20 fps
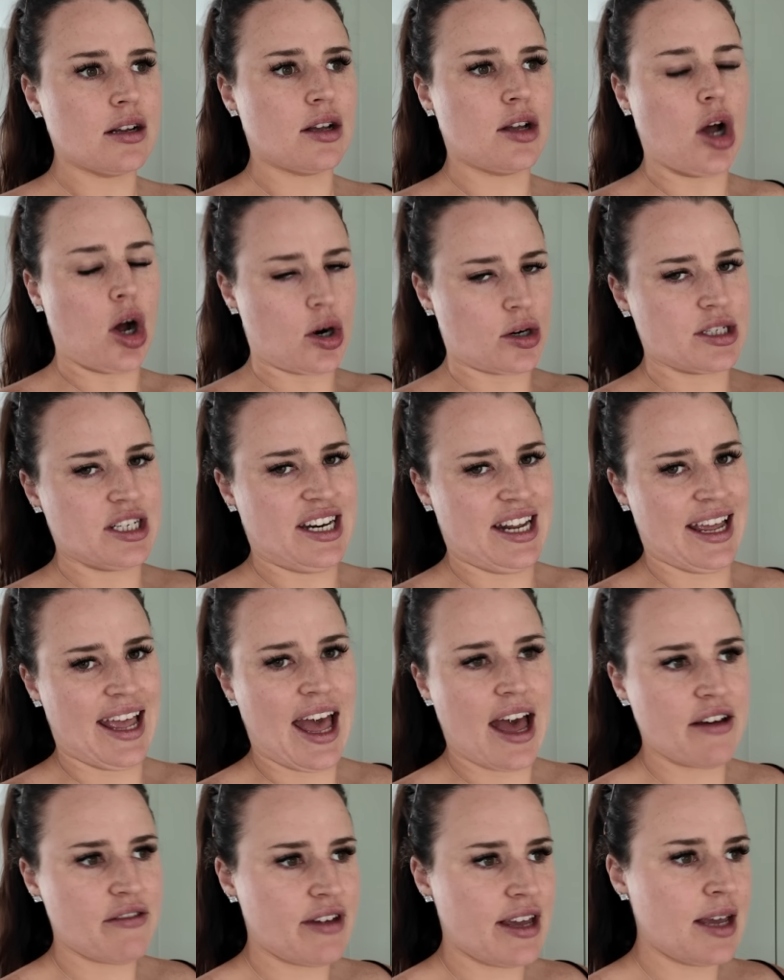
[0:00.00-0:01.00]
gardening
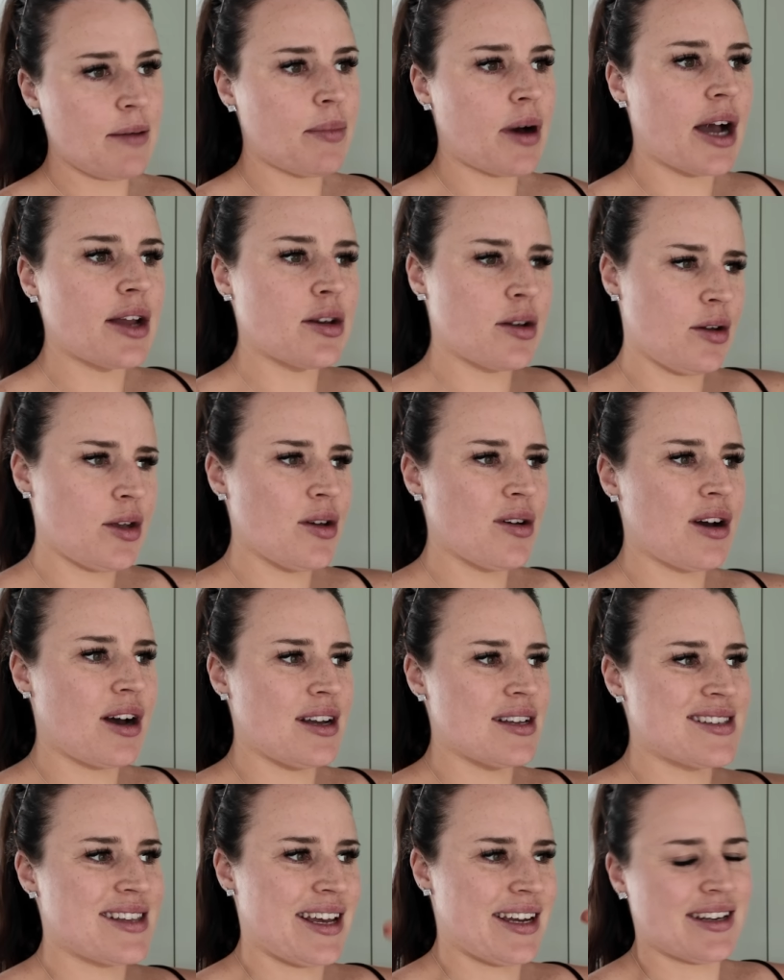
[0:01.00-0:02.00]
heavy, but I know you
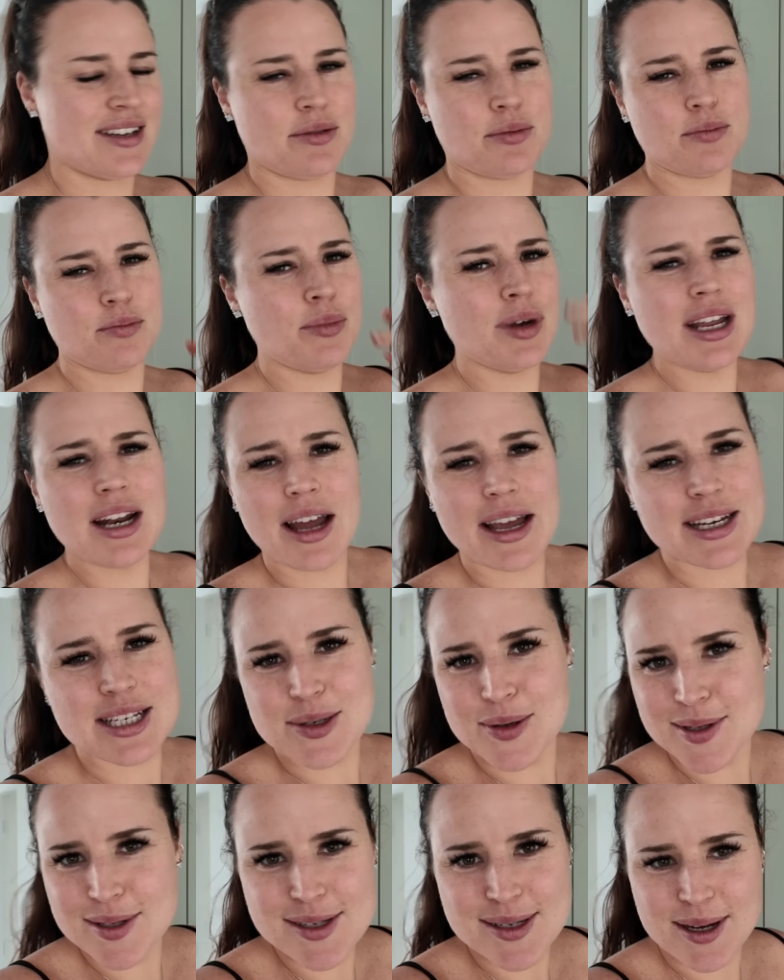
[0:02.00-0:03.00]
guys like we like
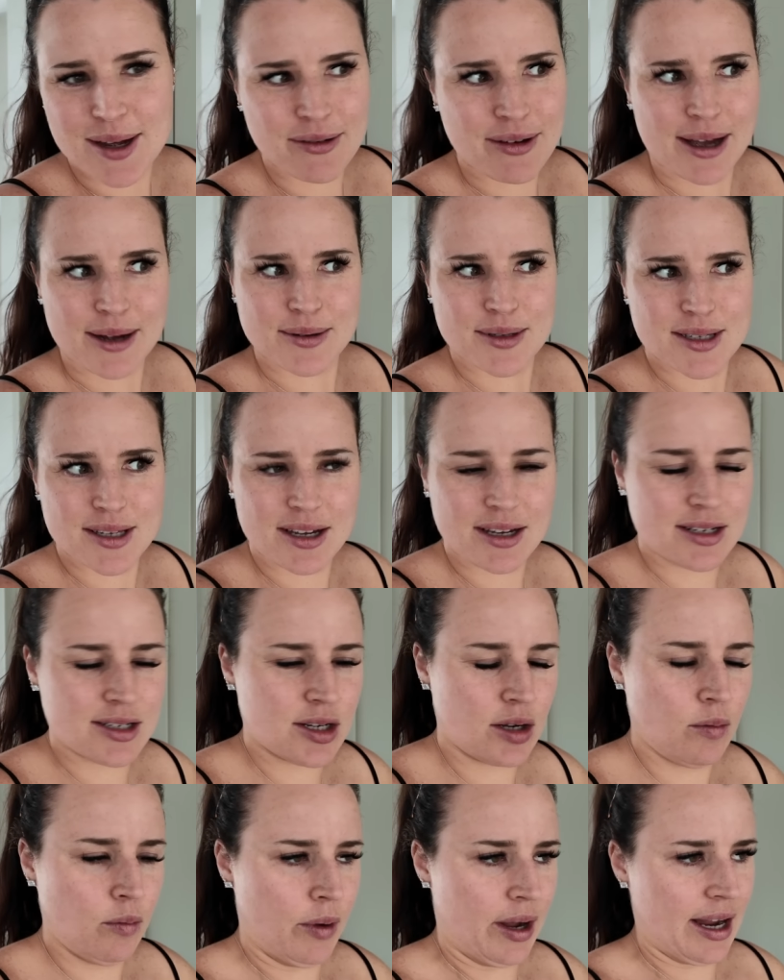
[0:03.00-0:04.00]
doing stuff outside,
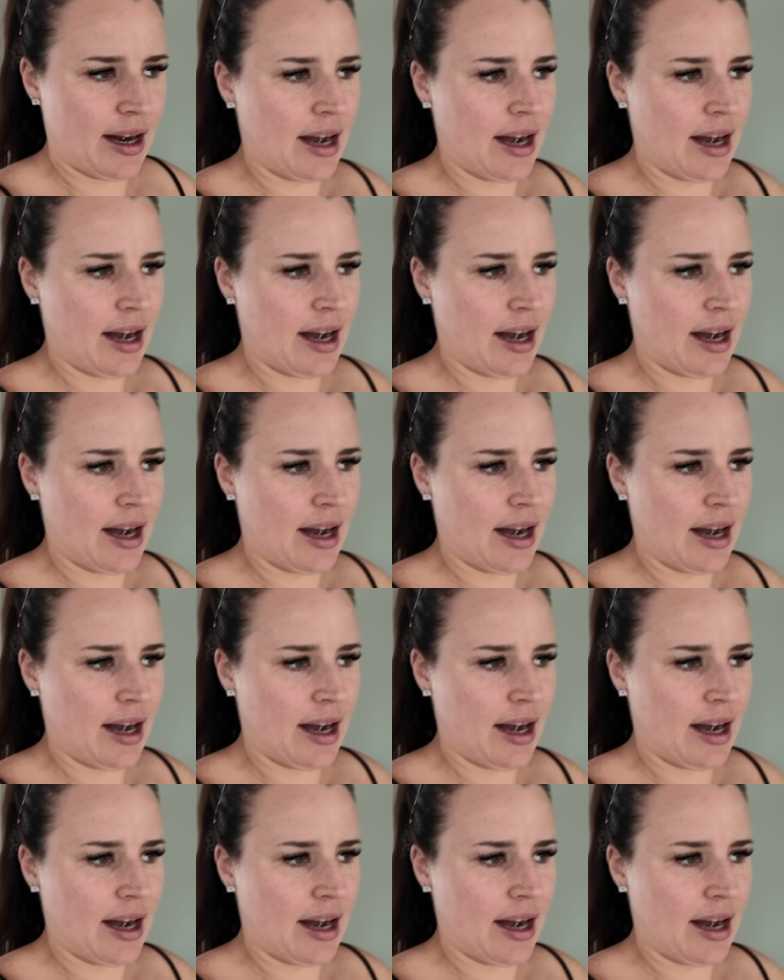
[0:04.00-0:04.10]
don't we?